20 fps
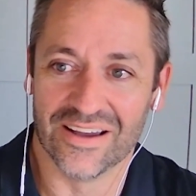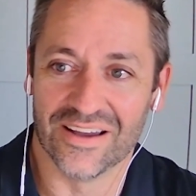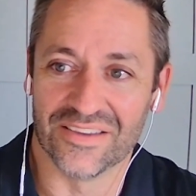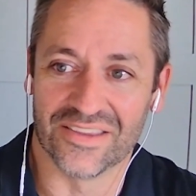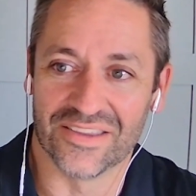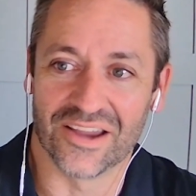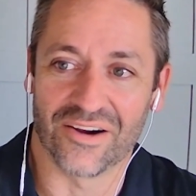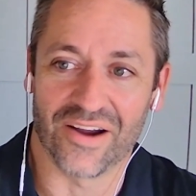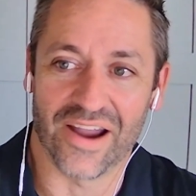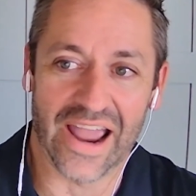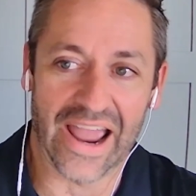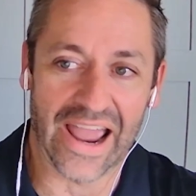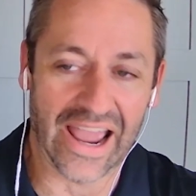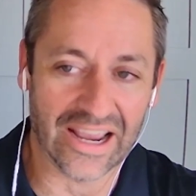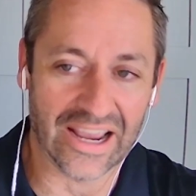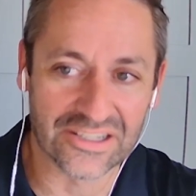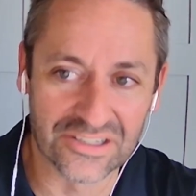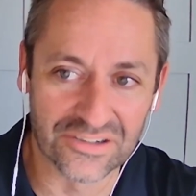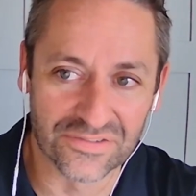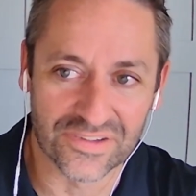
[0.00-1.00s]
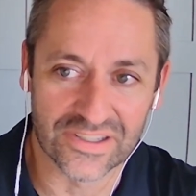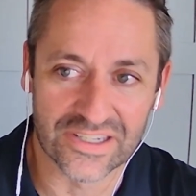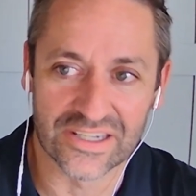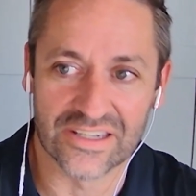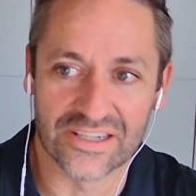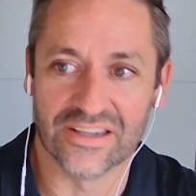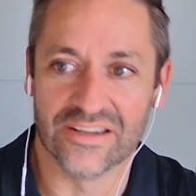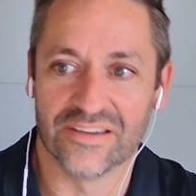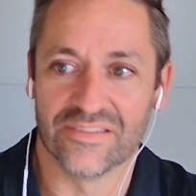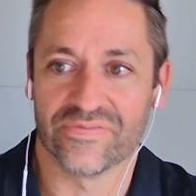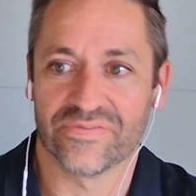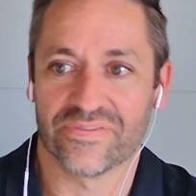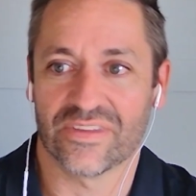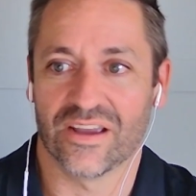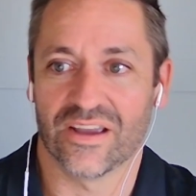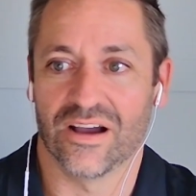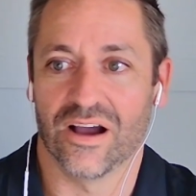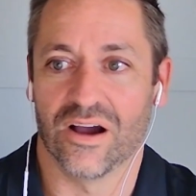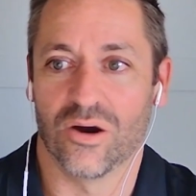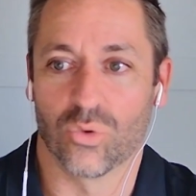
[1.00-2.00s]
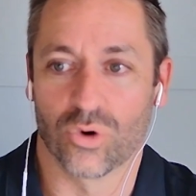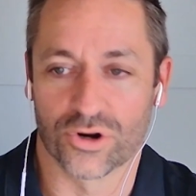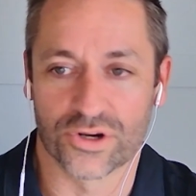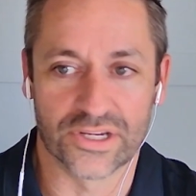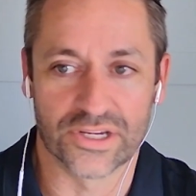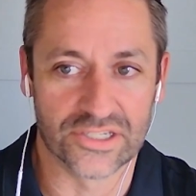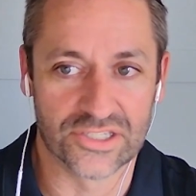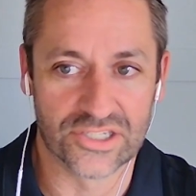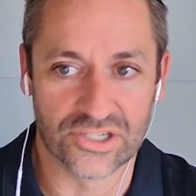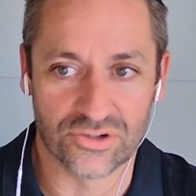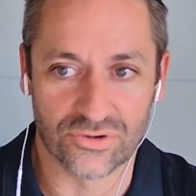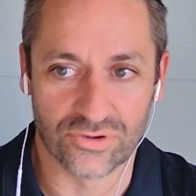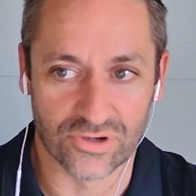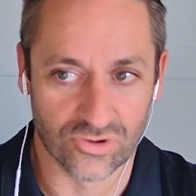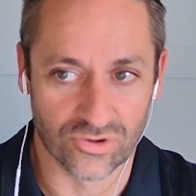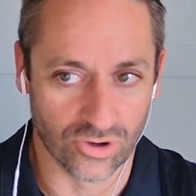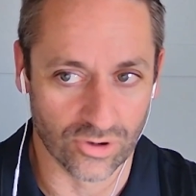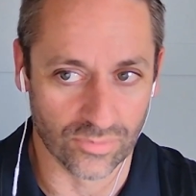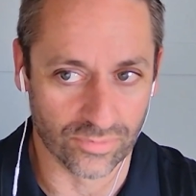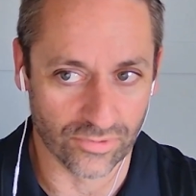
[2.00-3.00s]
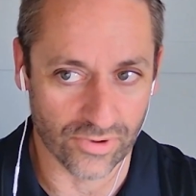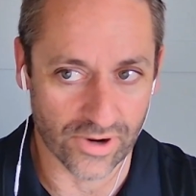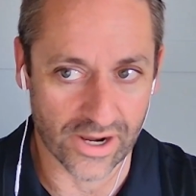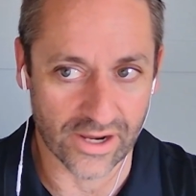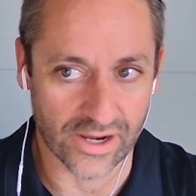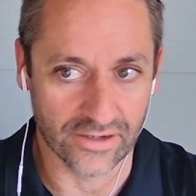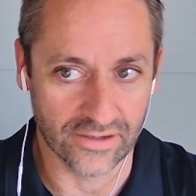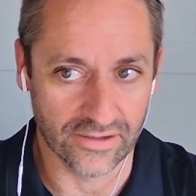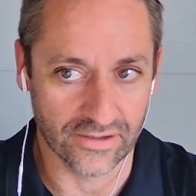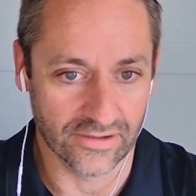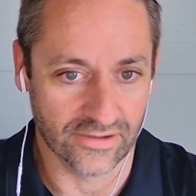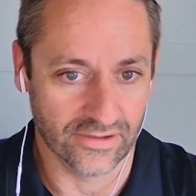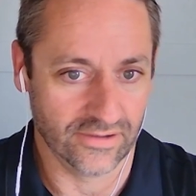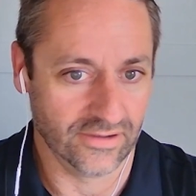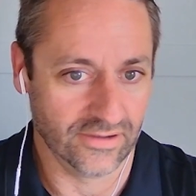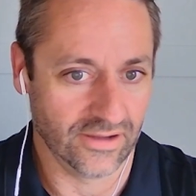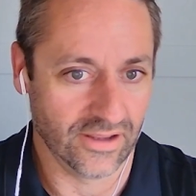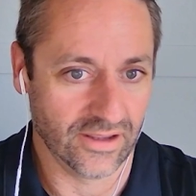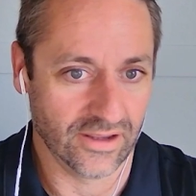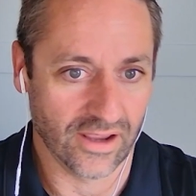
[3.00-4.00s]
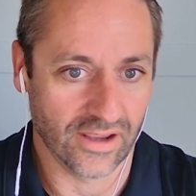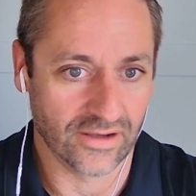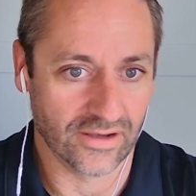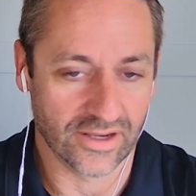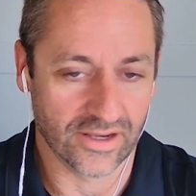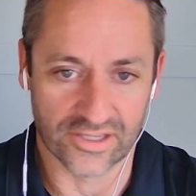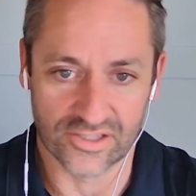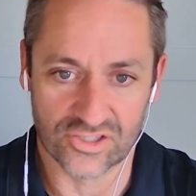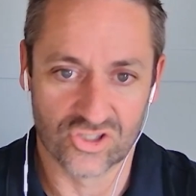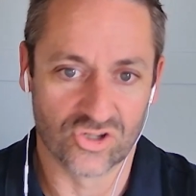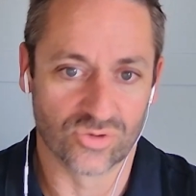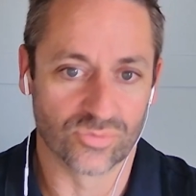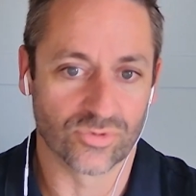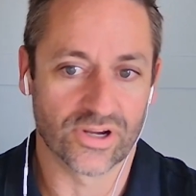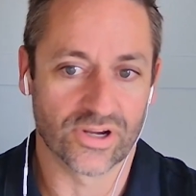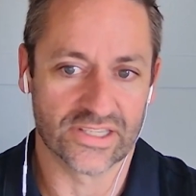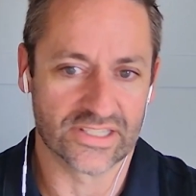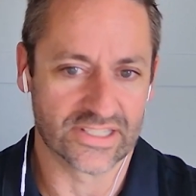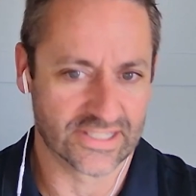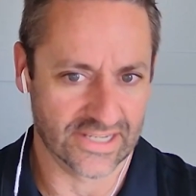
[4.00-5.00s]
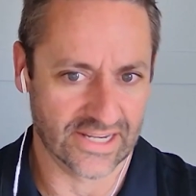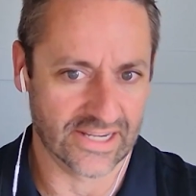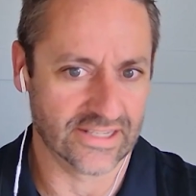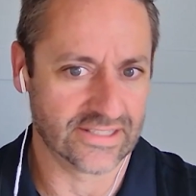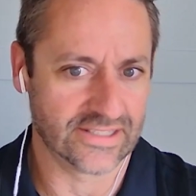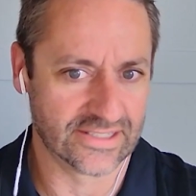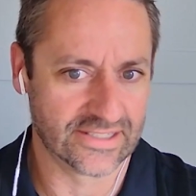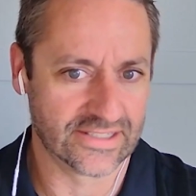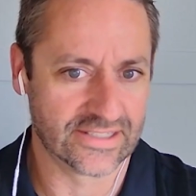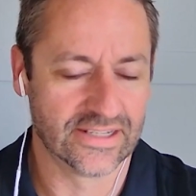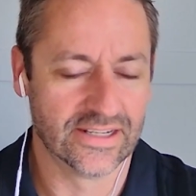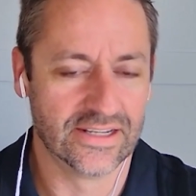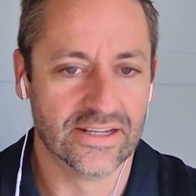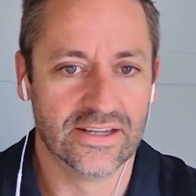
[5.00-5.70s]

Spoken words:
They're actively working to incorporate a consumer insights